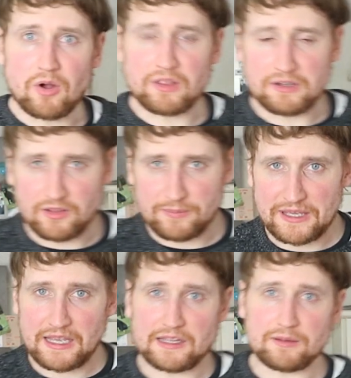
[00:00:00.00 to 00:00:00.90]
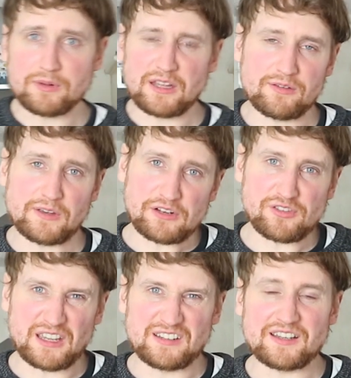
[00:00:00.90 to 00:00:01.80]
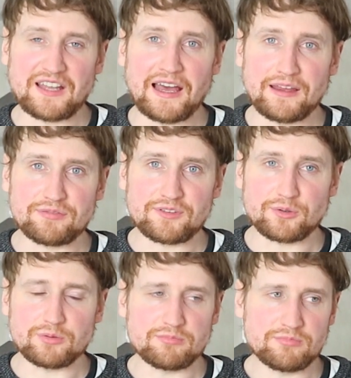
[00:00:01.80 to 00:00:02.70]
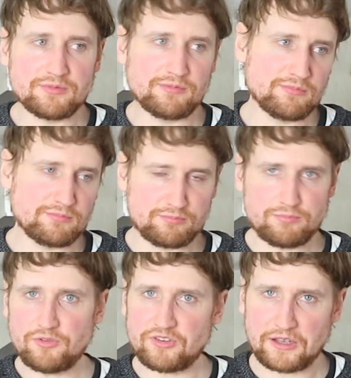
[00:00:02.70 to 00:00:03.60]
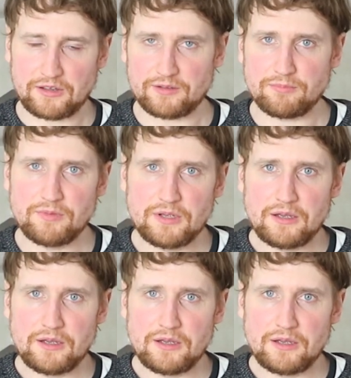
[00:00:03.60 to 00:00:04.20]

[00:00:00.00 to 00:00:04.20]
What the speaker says: them all in at the beginning, but then eventually I did have to stick a